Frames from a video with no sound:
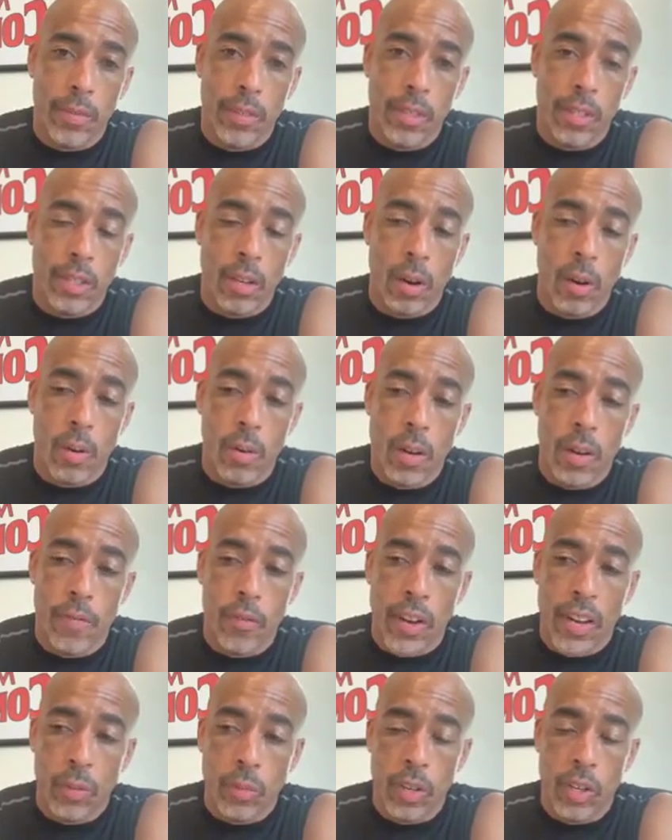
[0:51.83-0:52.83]
So
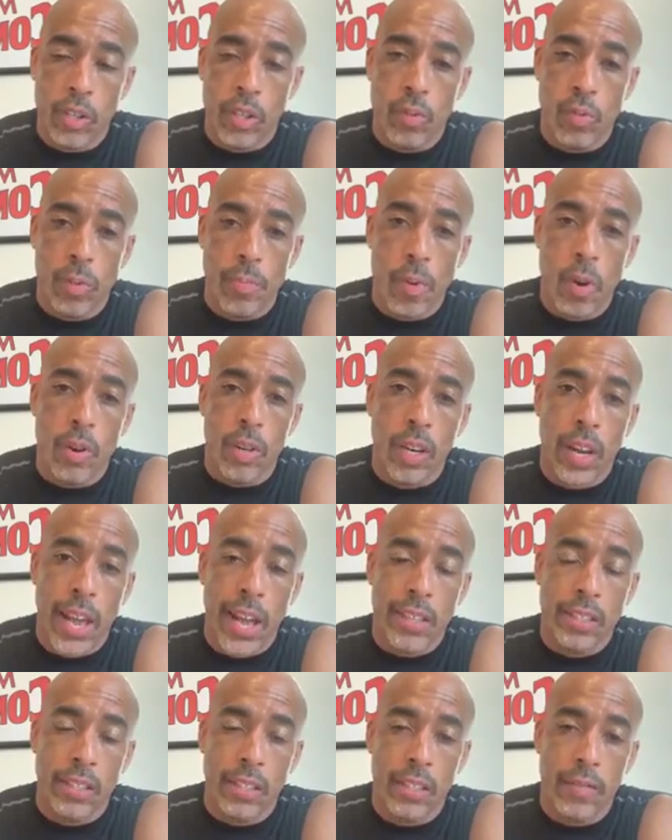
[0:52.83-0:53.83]
if you guys wanna do remote
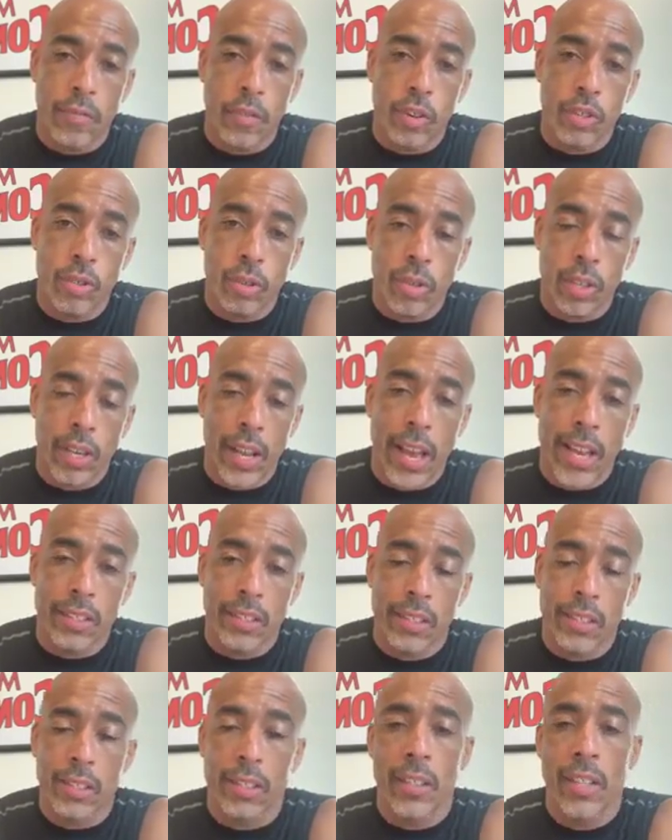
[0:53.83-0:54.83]
classes, virtual
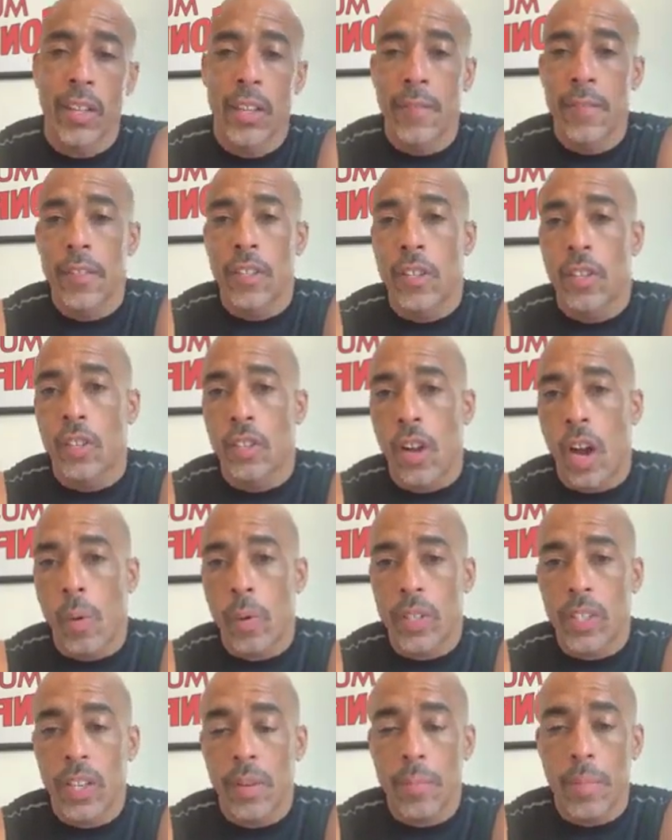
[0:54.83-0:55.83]
classes, you can
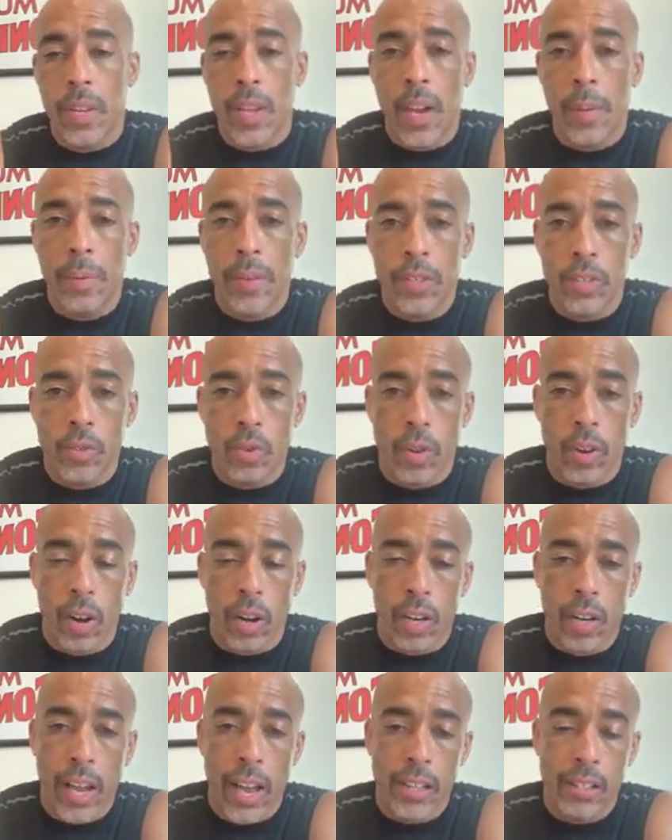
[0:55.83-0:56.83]
always hit me up and join
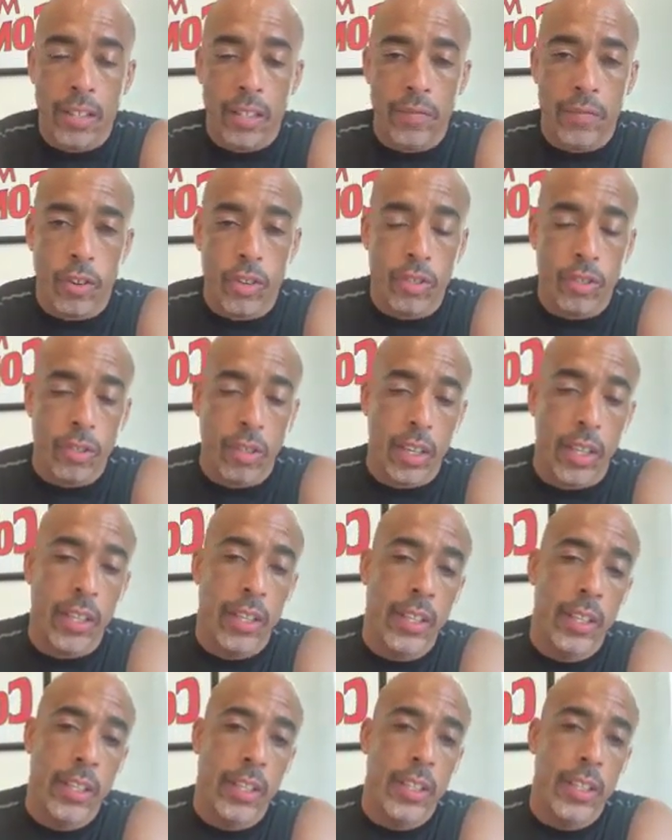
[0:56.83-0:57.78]
our classes virtually.